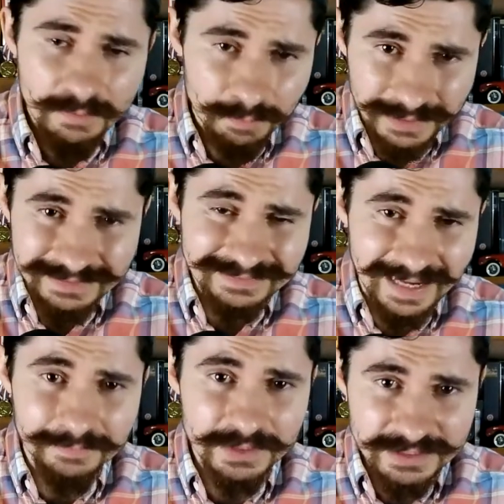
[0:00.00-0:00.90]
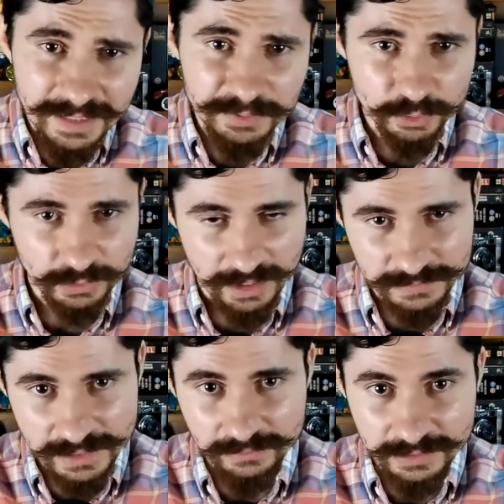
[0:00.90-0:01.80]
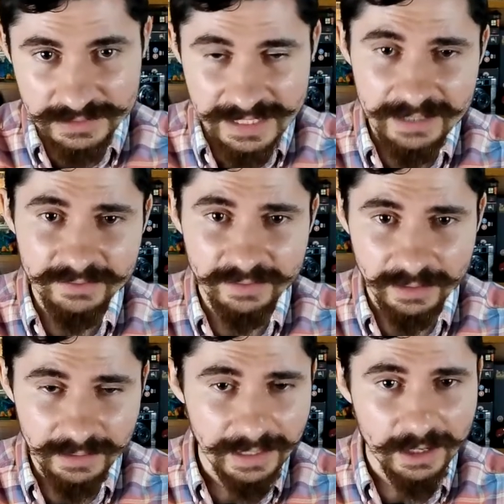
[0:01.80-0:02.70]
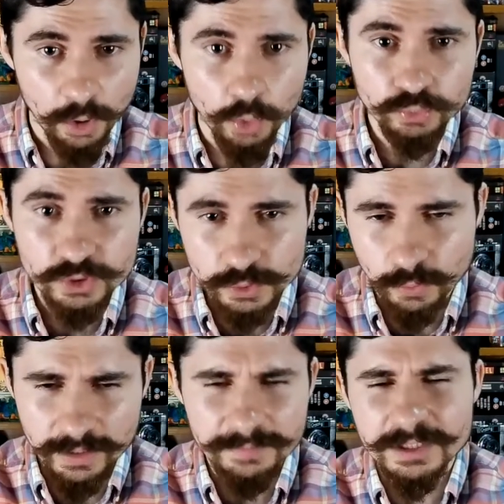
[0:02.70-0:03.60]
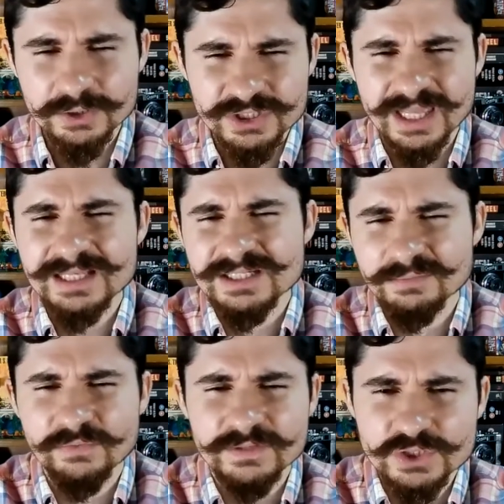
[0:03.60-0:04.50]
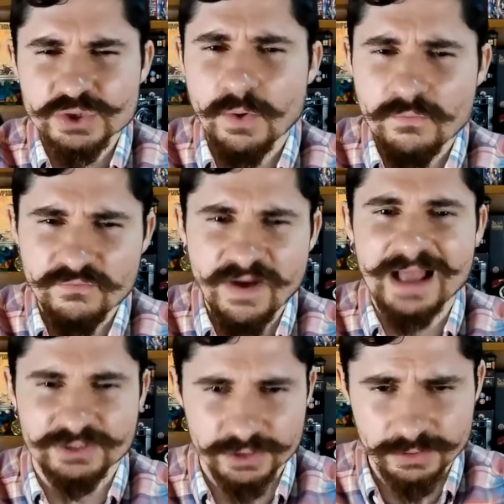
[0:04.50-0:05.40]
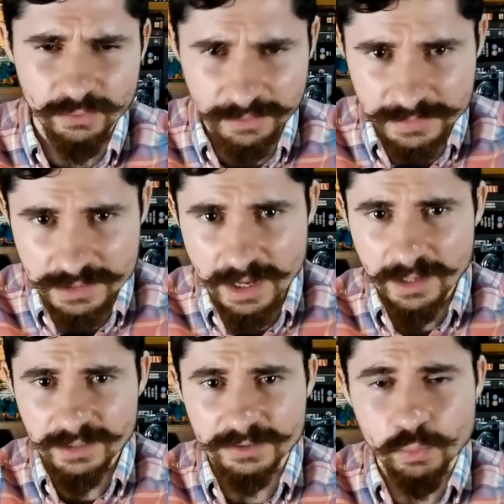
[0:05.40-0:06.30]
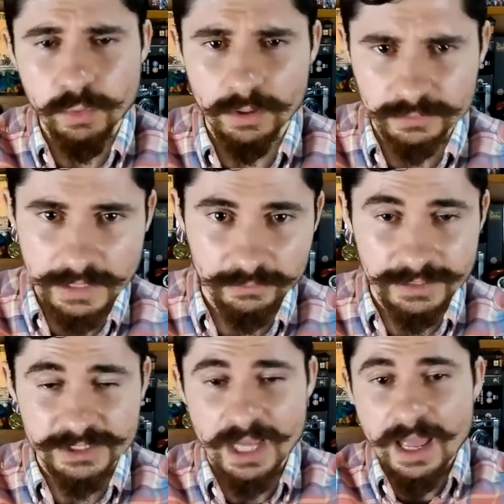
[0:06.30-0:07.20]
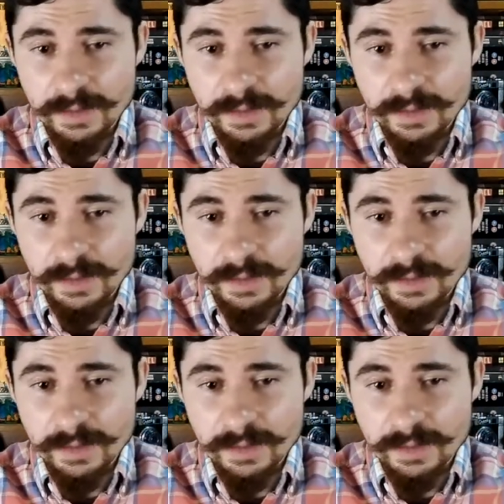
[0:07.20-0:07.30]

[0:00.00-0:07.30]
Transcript: by the time this episode comes out, it's kind of like an old story because things are moving so fast, you know what I mean, in the world nowadays.